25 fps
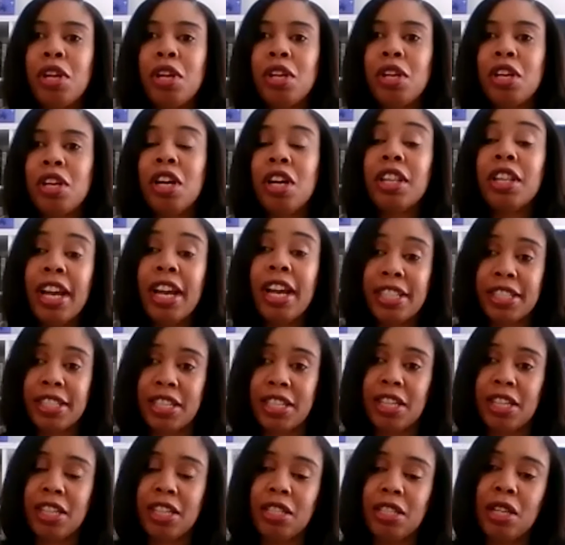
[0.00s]

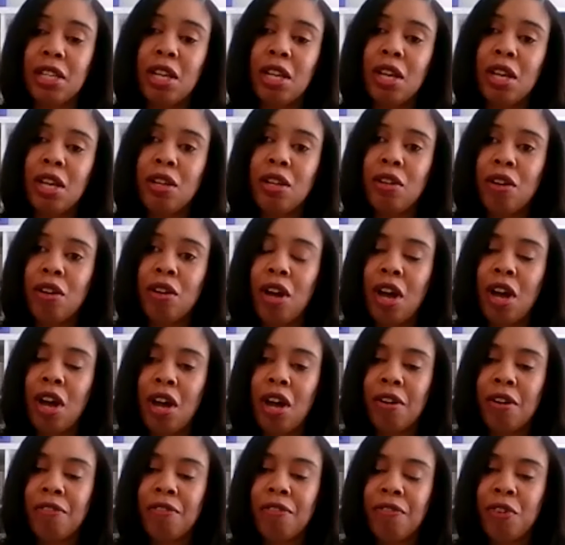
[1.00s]
collected
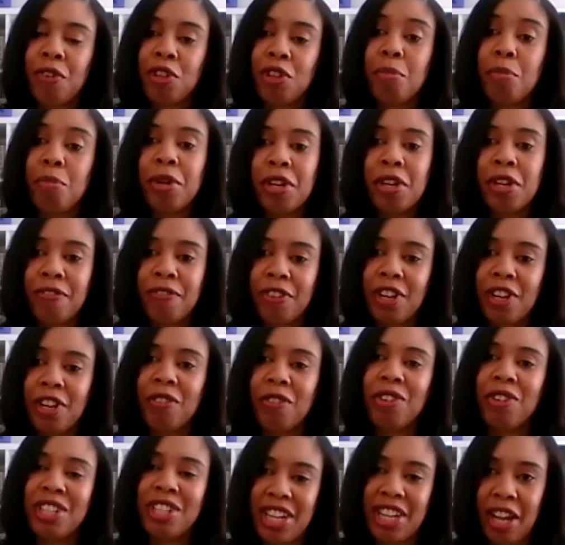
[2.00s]
for the benefit
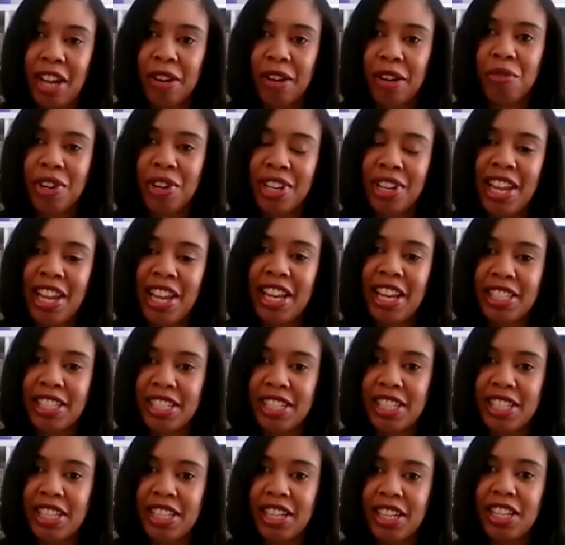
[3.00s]
of Reach Out and Read
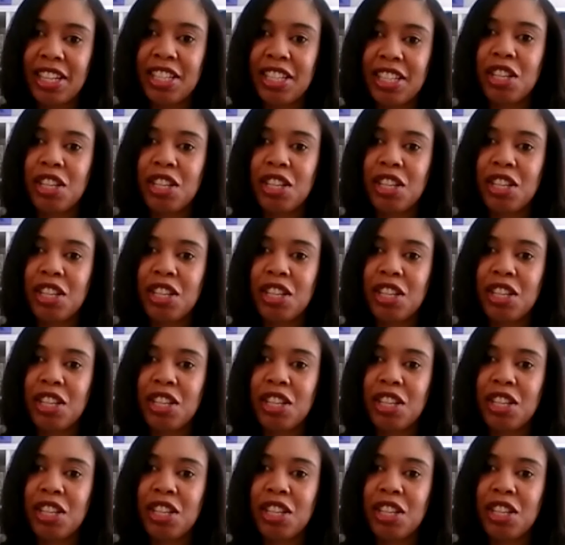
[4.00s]
Kansas City.